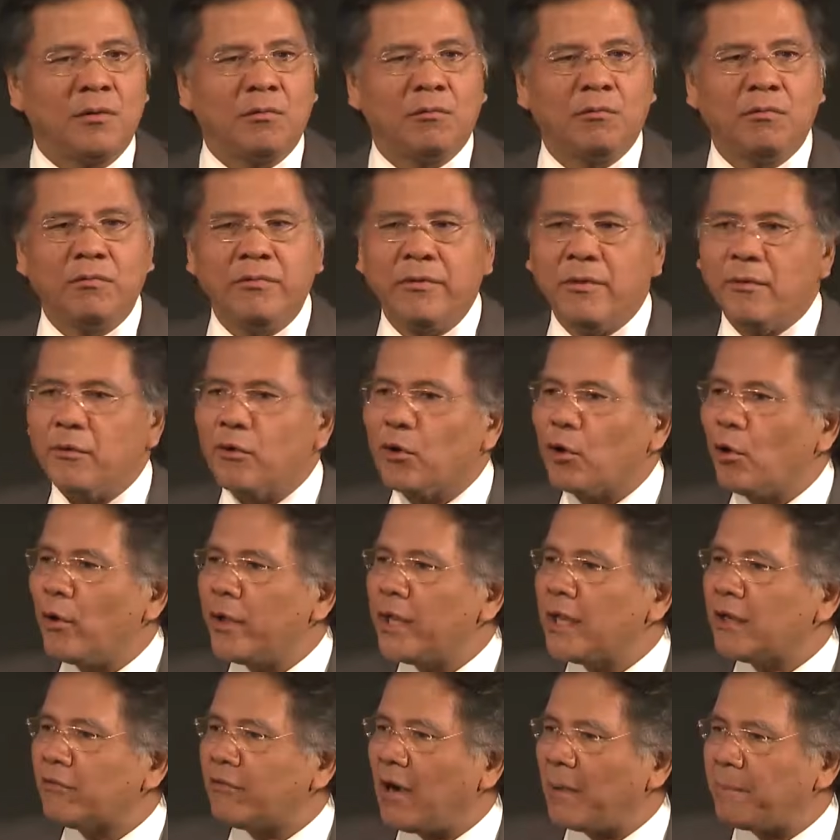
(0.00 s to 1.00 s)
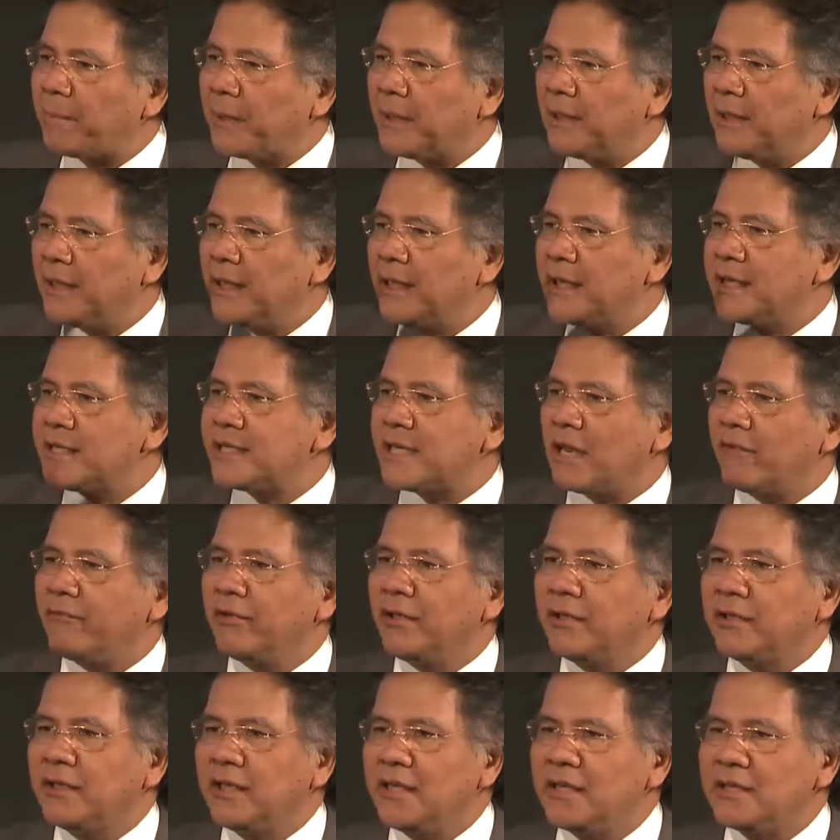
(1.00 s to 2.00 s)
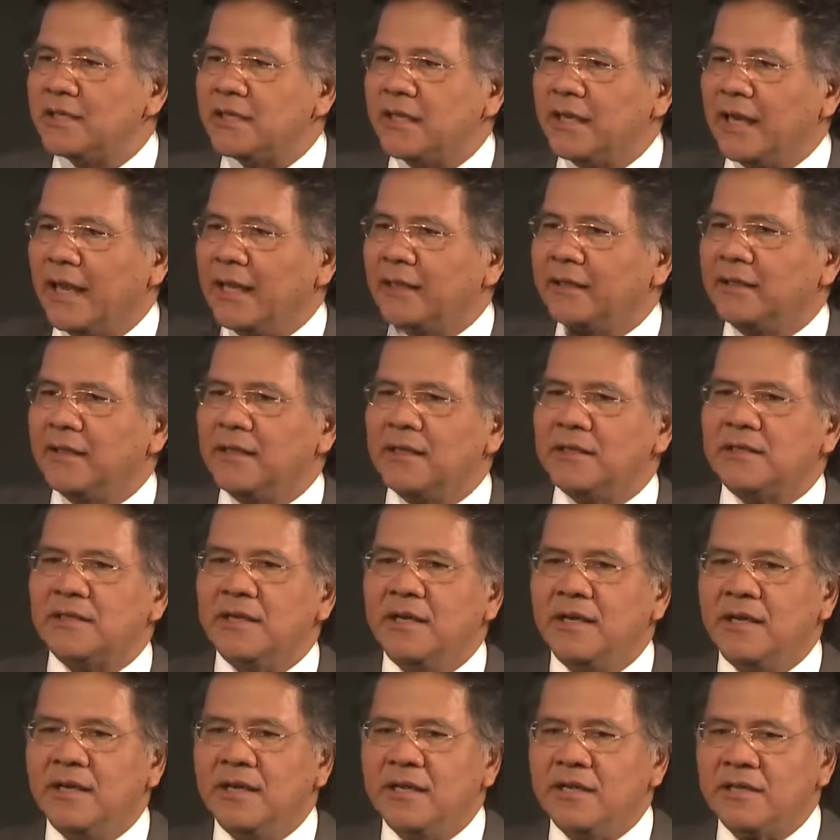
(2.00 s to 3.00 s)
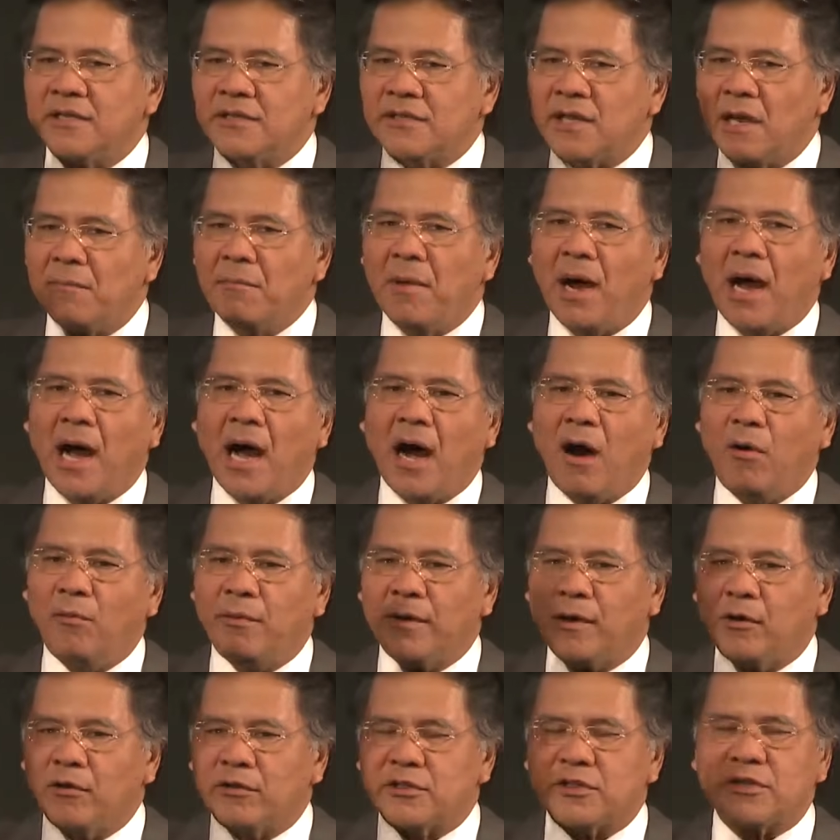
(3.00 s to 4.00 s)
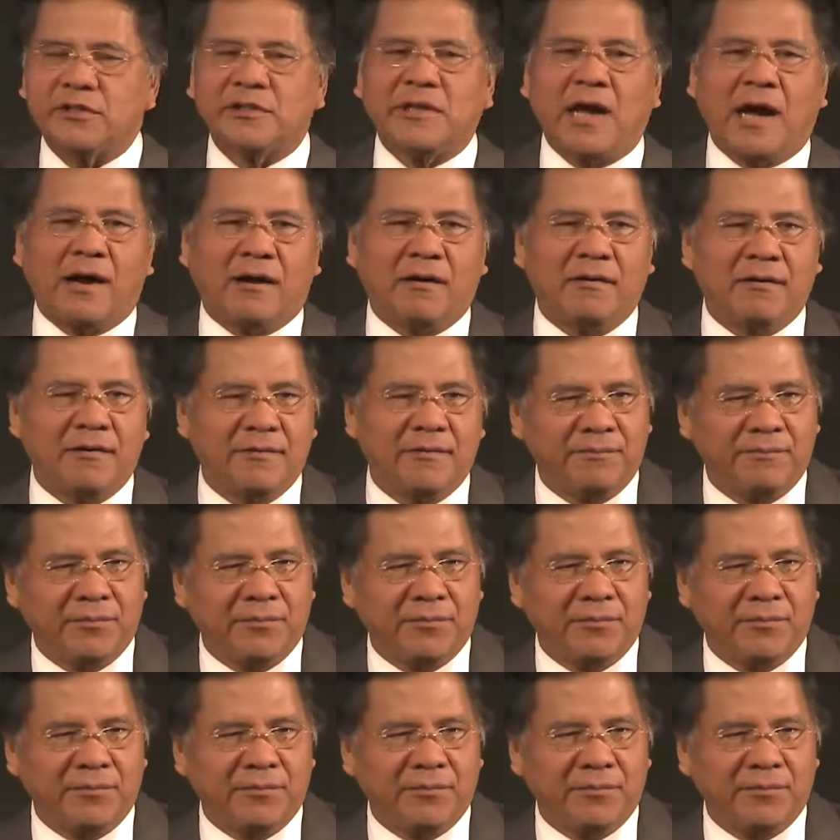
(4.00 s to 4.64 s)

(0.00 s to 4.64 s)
We were growing rapidly in the 70s and 80s. Somehow we got stuck.